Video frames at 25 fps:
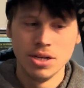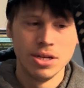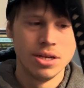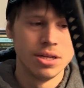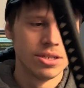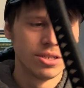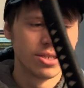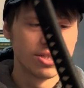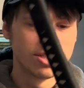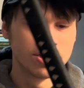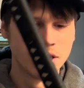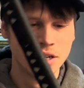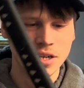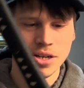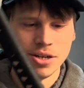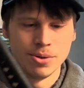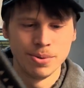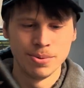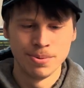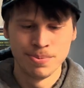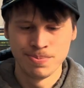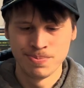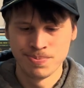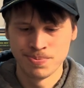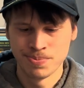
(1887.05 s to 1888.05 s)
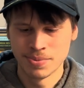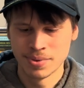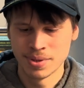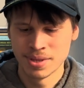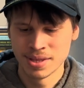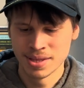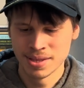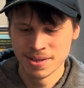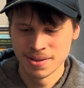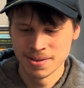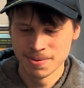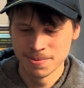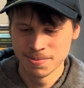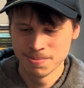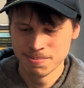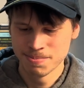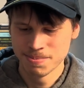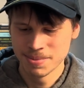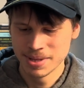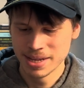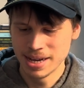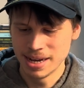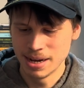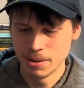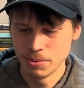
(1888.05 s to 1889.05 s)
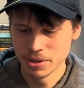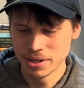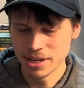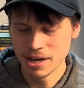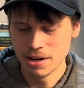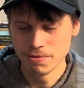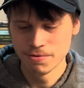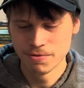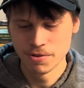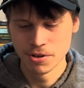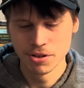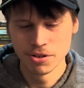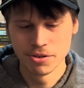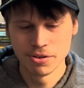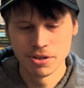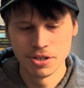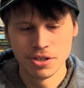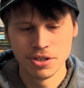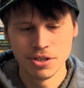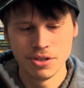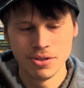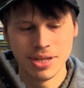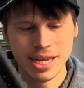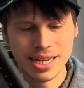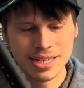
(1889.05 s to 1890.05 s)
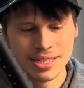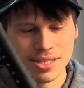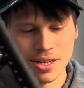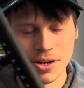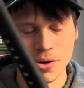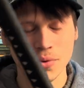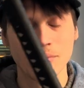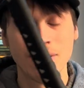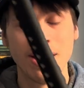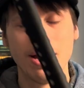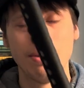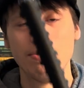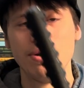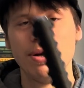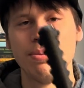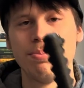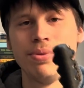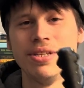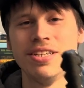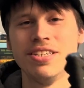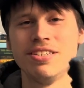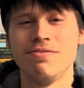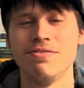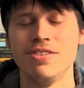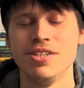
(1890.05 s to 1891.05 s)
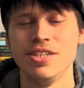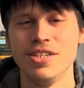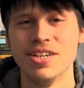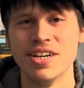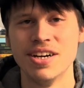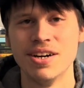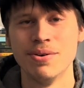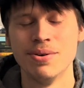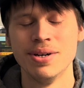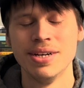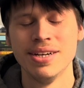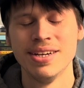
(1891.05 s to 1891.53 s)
So yeah, without further ado, that's gonna wrap up this video.